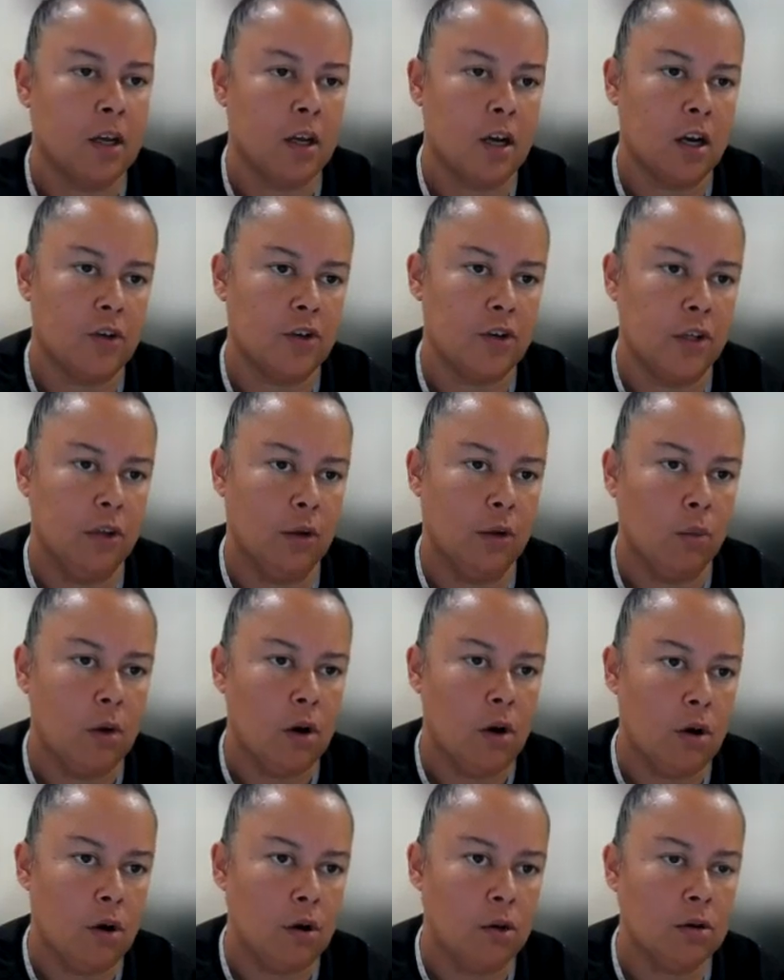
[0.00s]
country in the
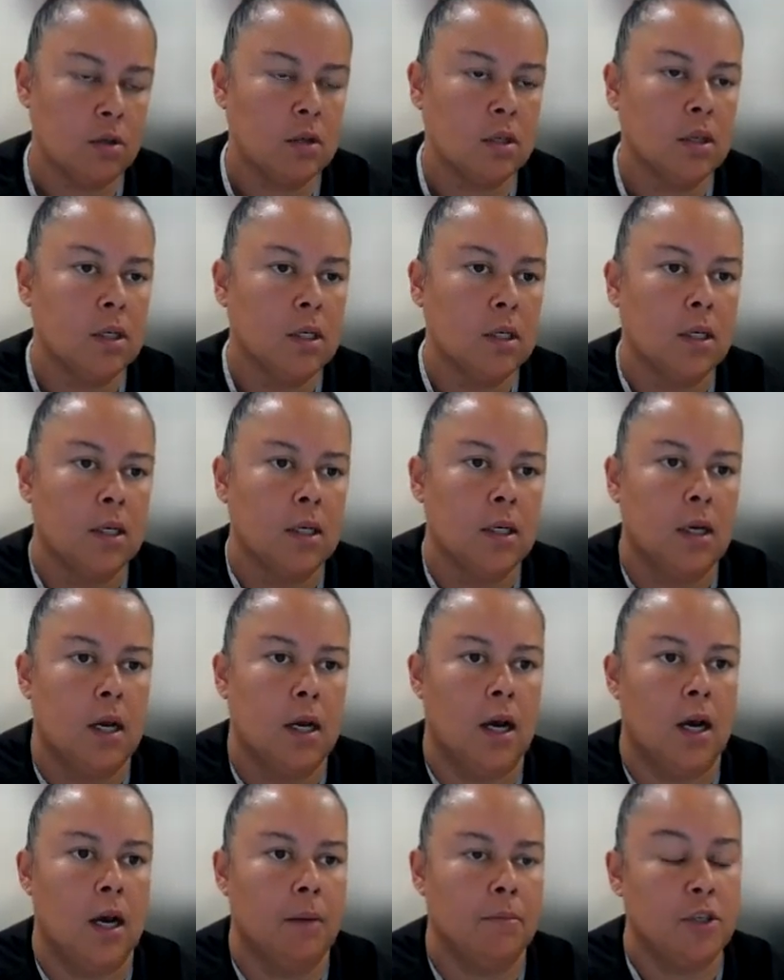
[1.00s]
world,
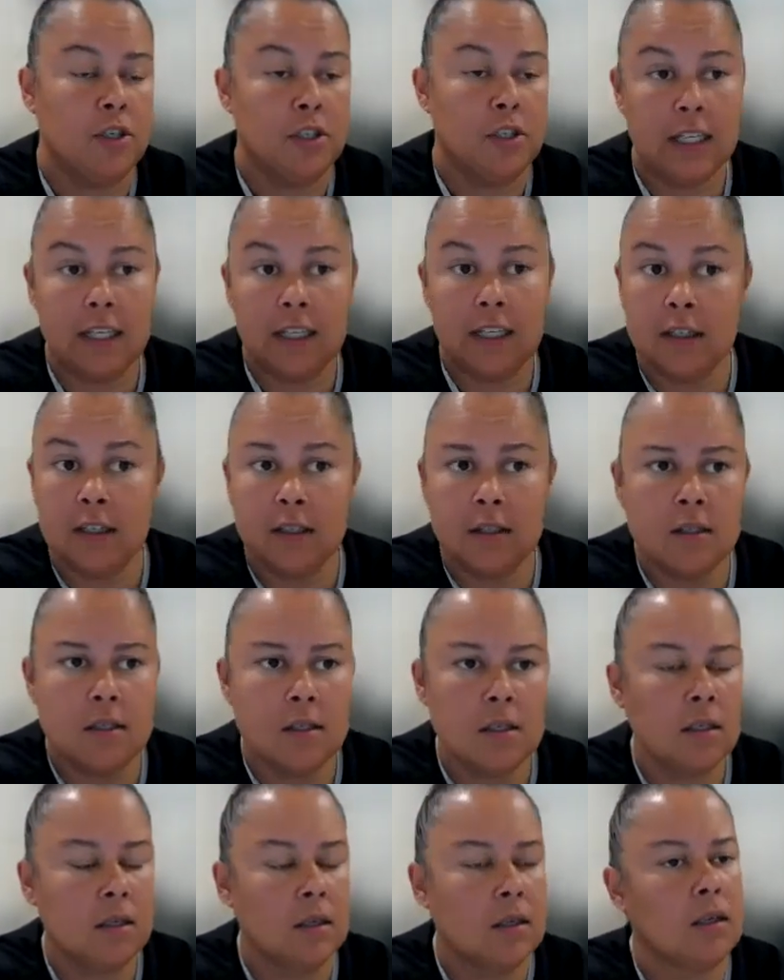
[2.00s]
New Zealand.